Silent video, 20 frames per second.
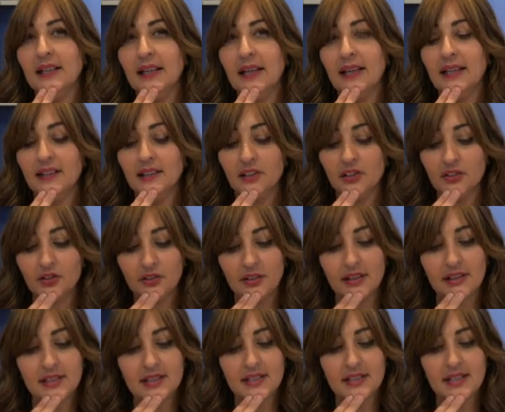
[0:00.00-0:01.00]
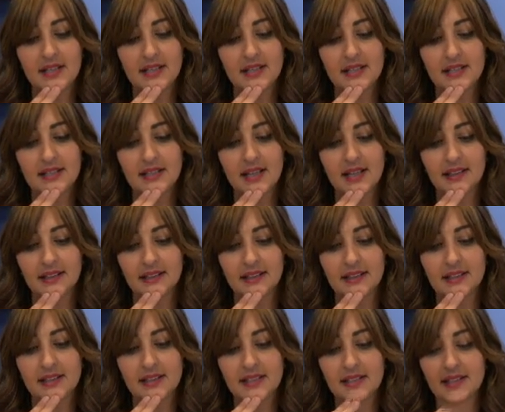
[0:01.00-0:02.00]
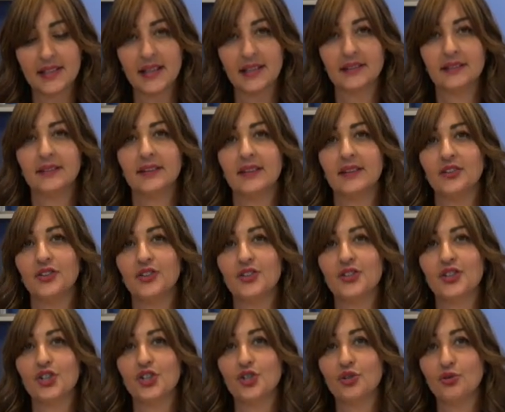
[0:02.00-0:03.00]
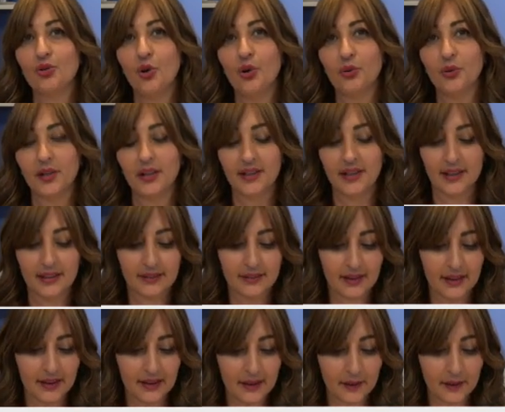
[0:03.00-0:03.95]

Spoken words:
And it says like this, that there's a story that